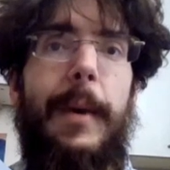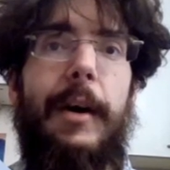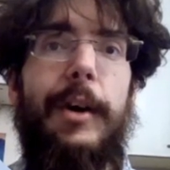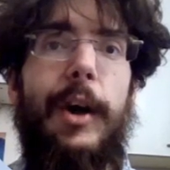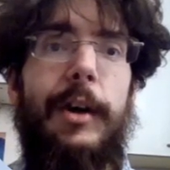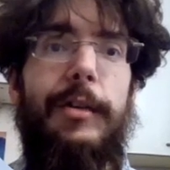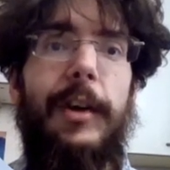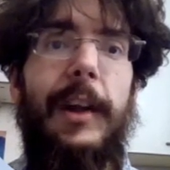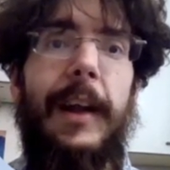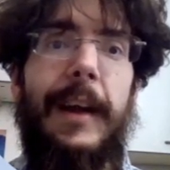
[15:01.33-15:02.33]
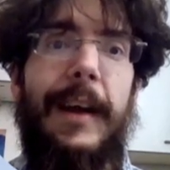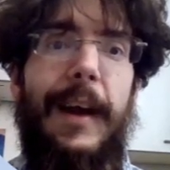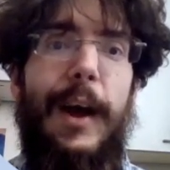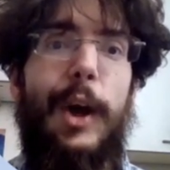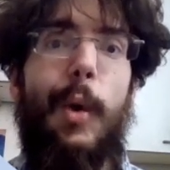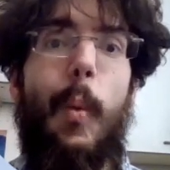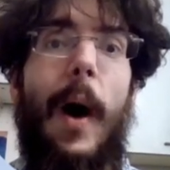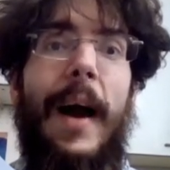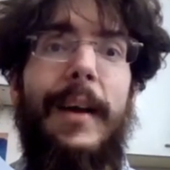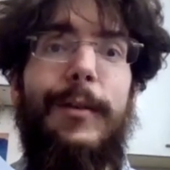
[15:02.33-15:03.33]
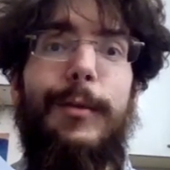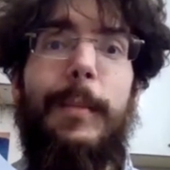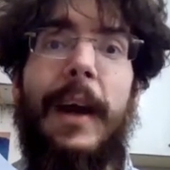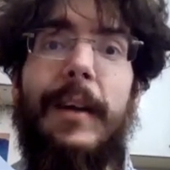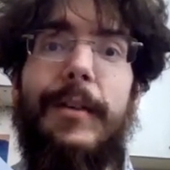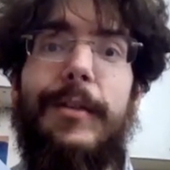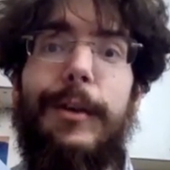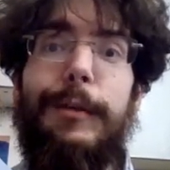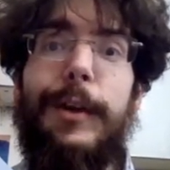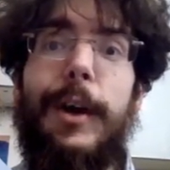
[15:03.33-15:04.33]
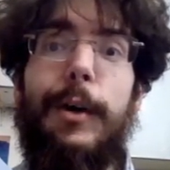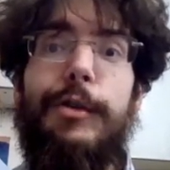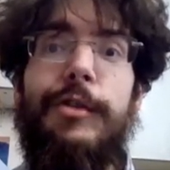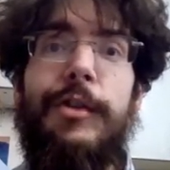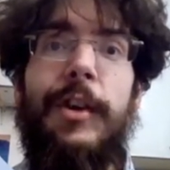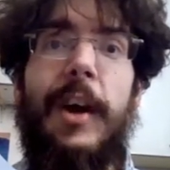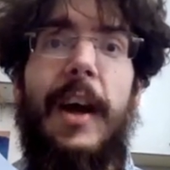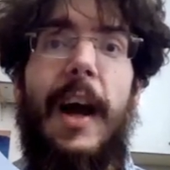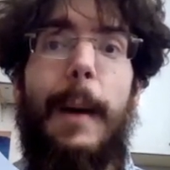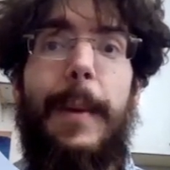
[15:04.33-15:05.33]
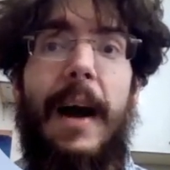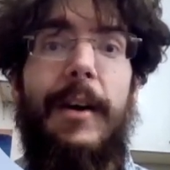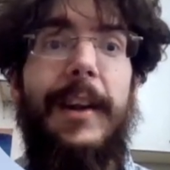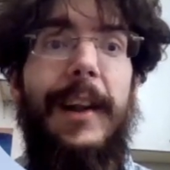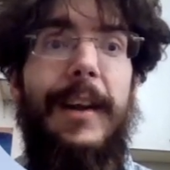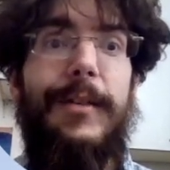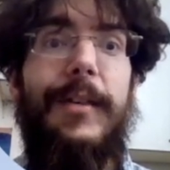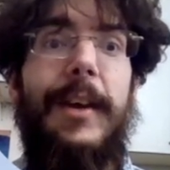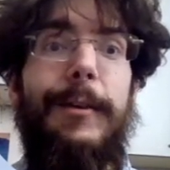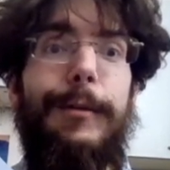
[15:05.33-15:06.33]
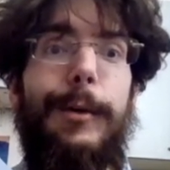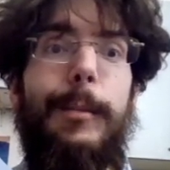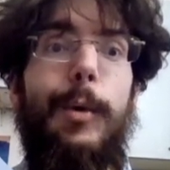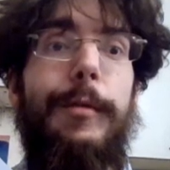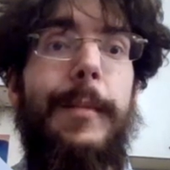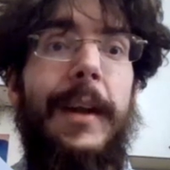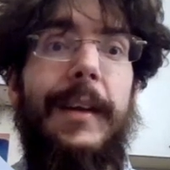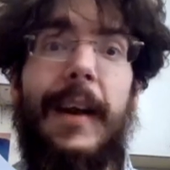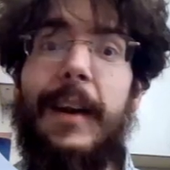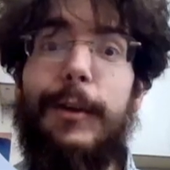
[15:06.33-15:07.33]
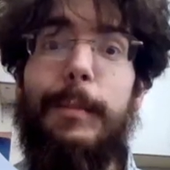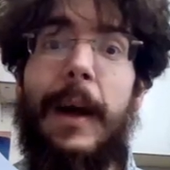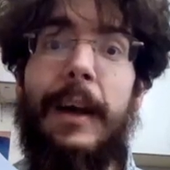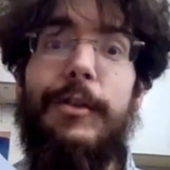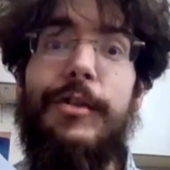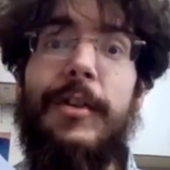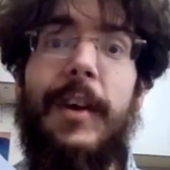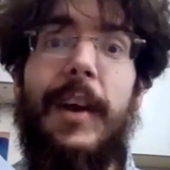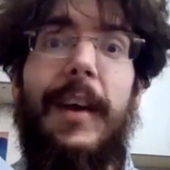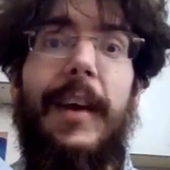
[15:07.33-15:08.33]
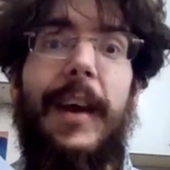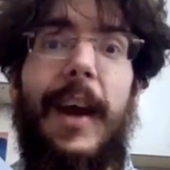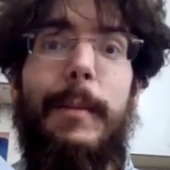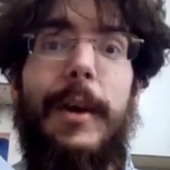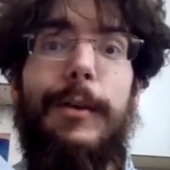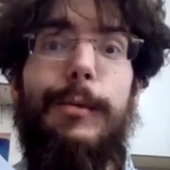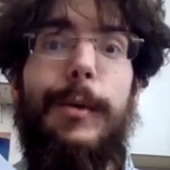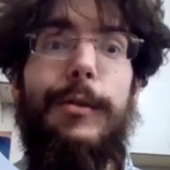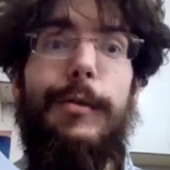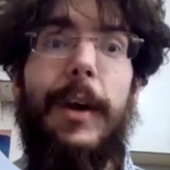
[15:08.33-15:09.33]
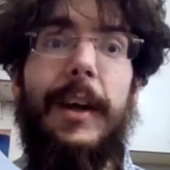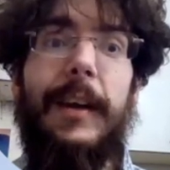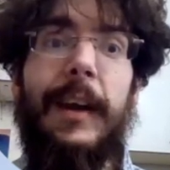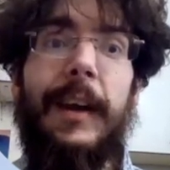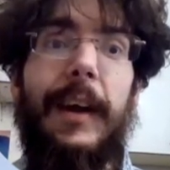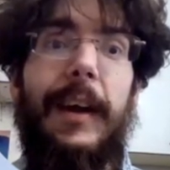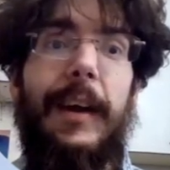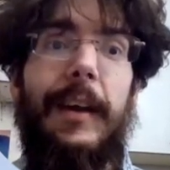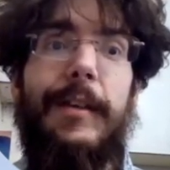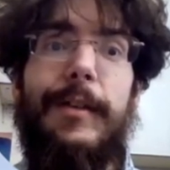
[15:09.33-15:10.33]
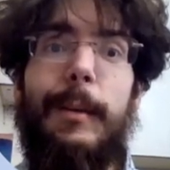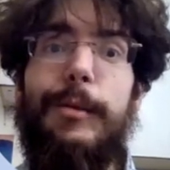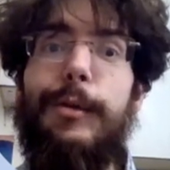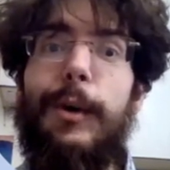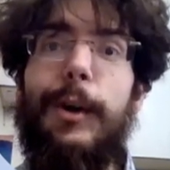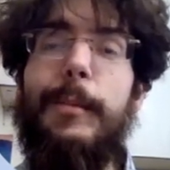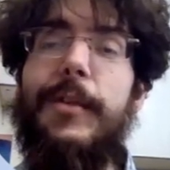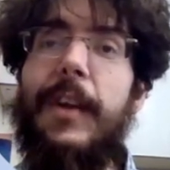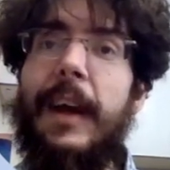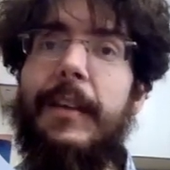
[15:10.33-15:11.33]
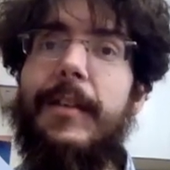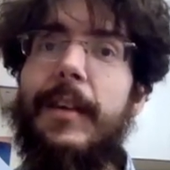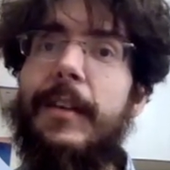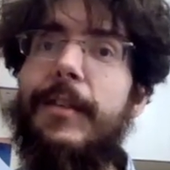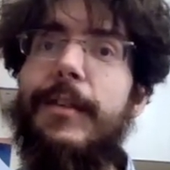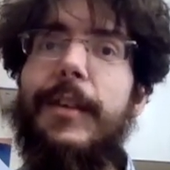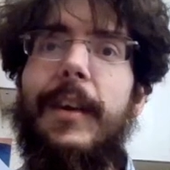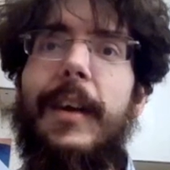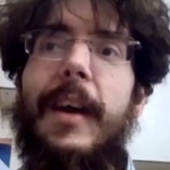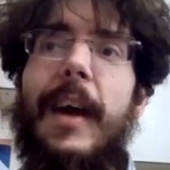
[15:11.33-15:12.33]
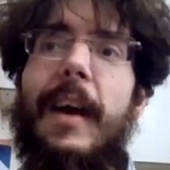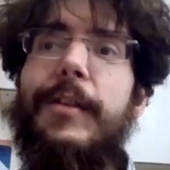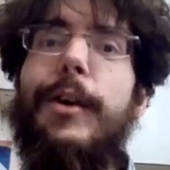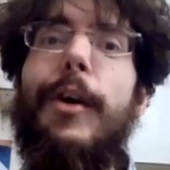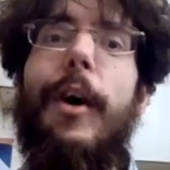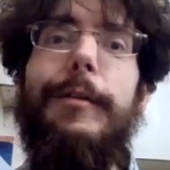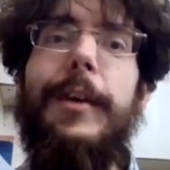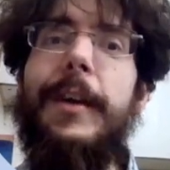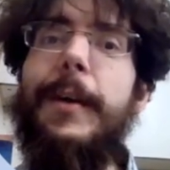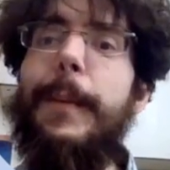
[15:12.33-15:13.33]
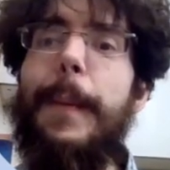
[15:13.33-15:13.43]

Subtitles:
paradoxically, the wide space of the ocean, apparently a scene for movement and expansion, can be as restricting in some circumstances as a coffin.